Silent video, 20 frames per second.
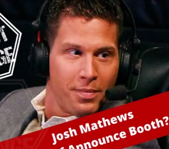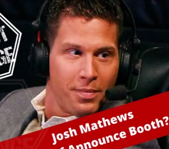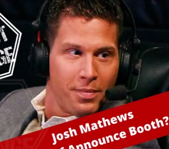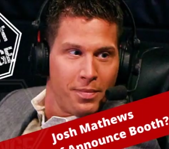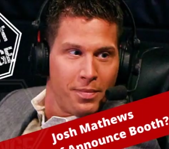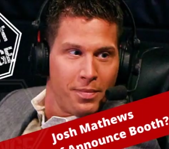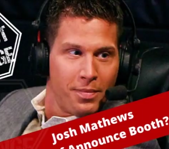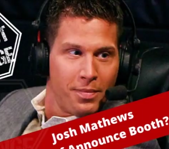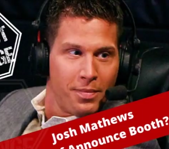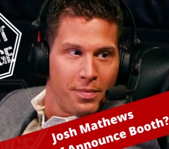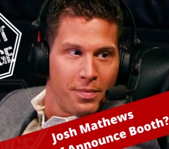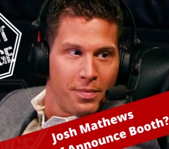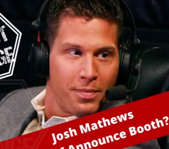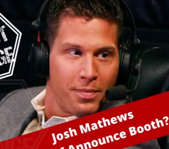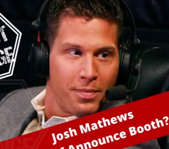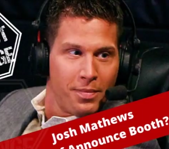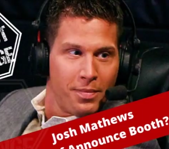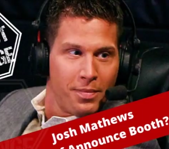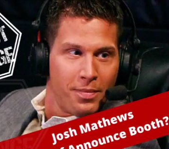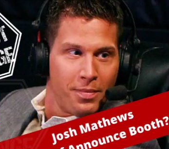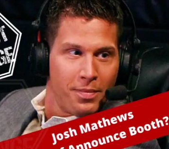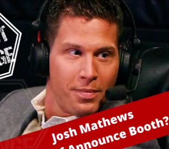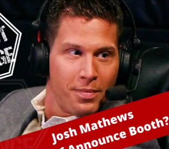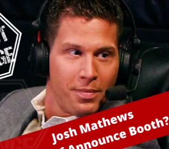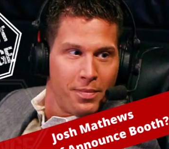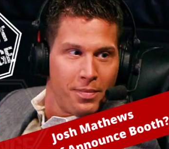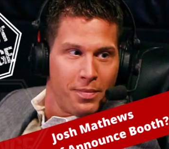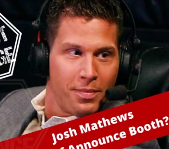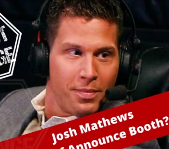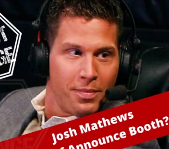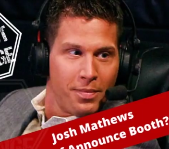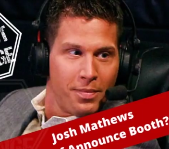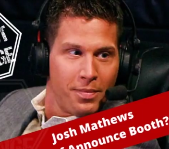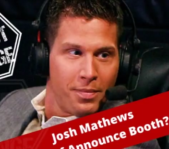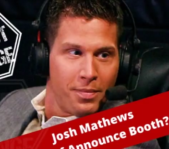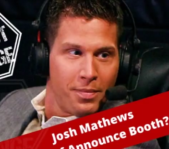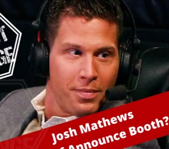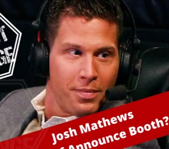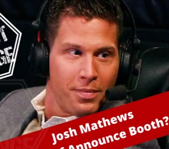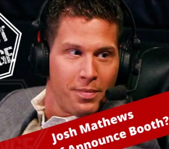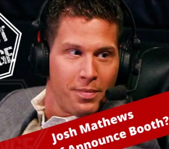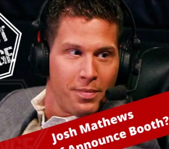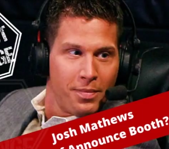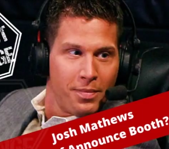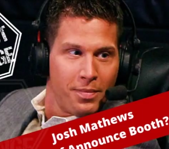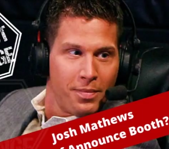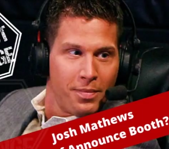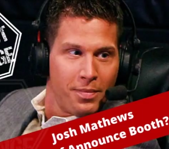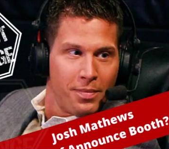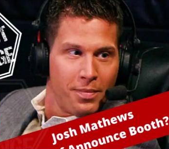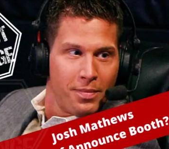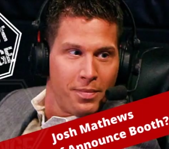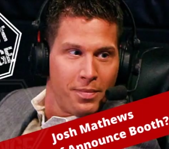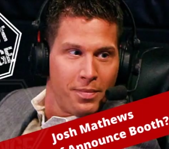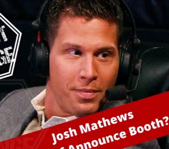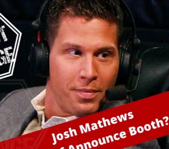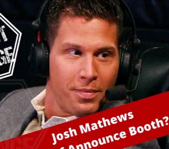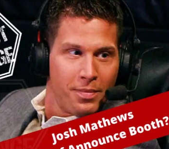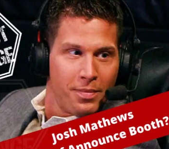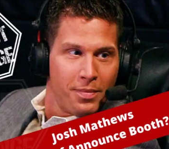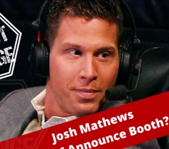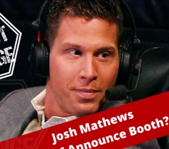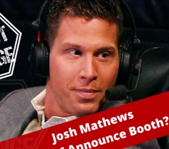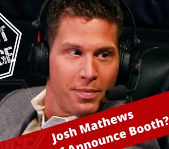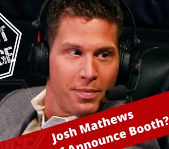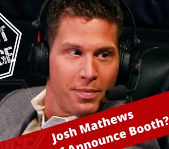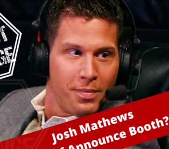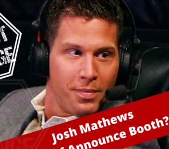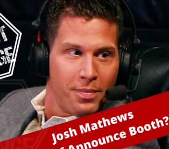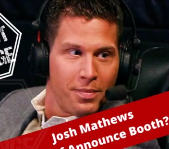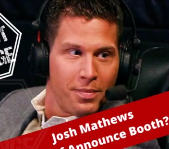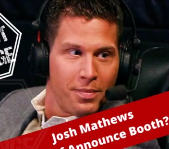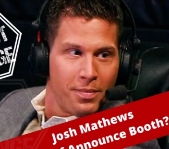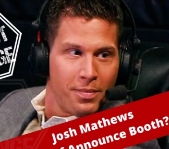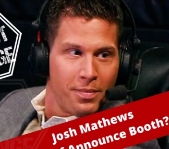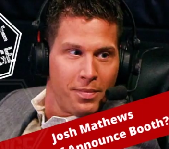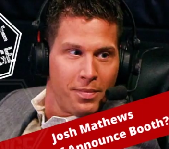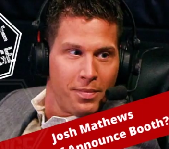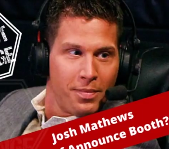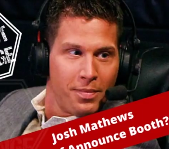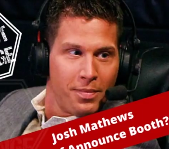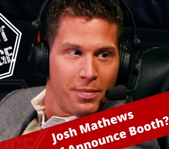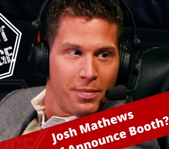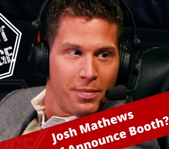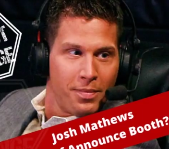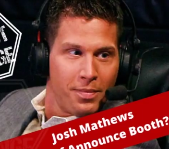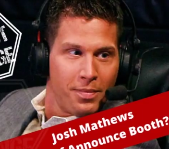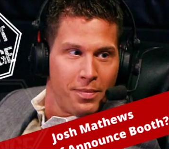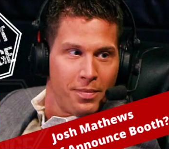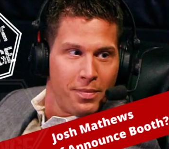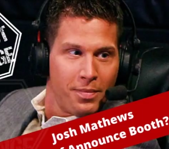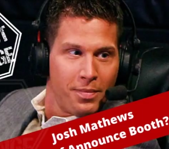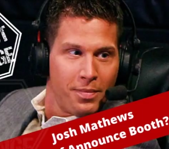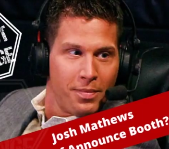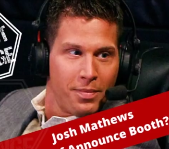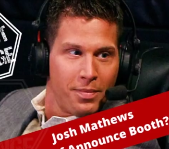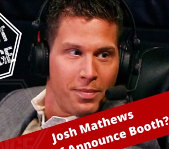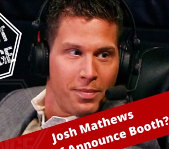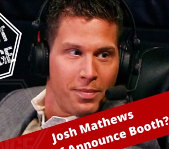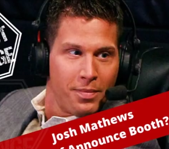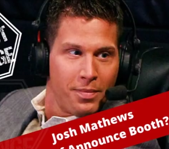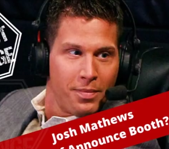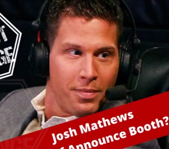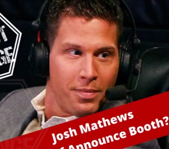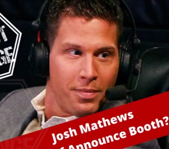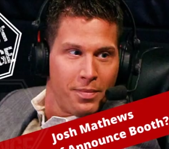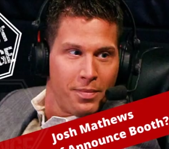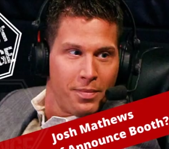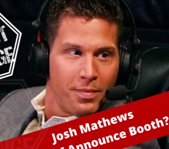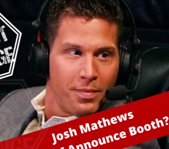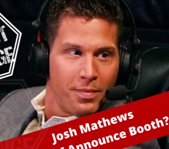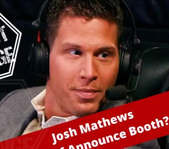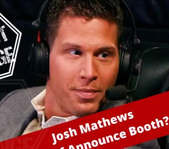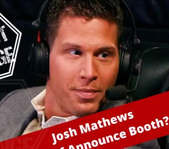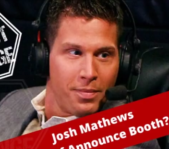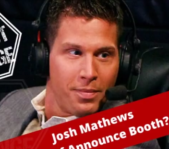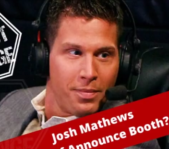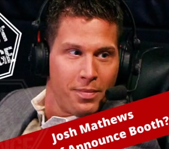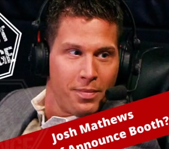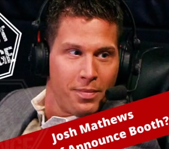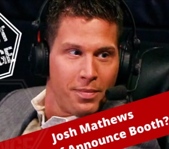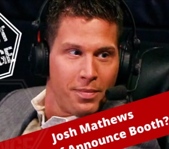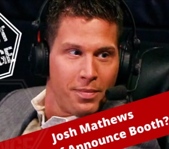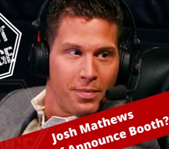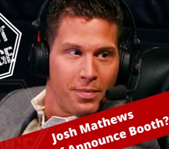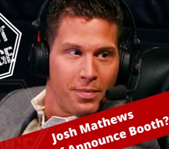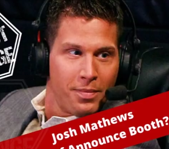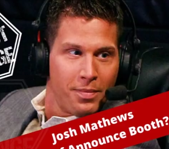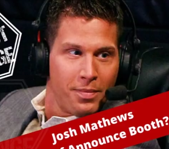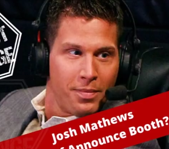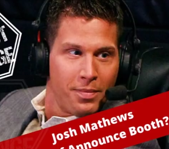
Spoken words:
[no speech]